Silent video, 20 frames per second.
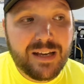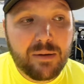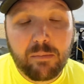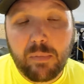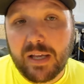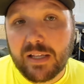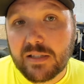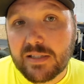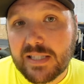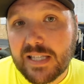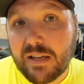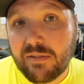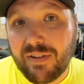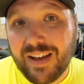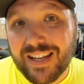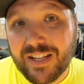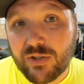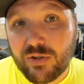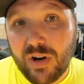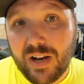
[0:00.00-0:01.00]
Might see if
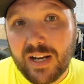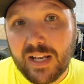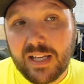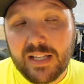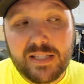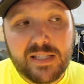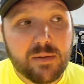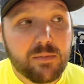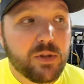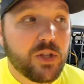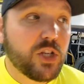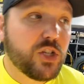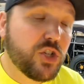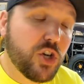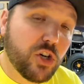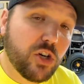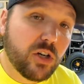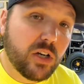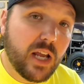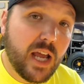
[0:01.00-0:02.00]
I can try to get some of the
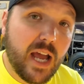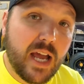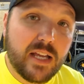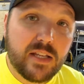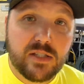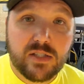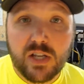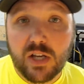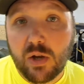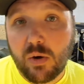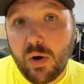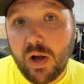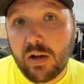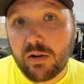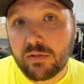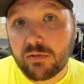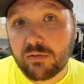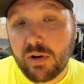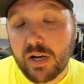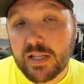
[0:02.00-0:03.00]
dirt guys to go
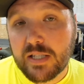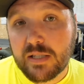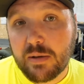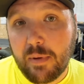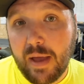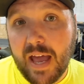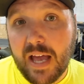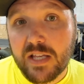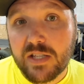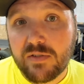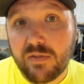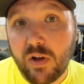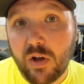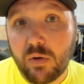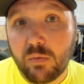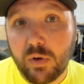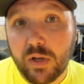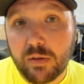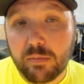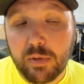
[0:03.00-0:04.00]
out and race some
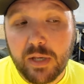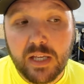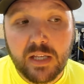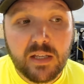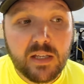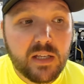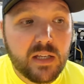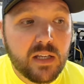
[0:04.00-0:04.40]
asphalt with me.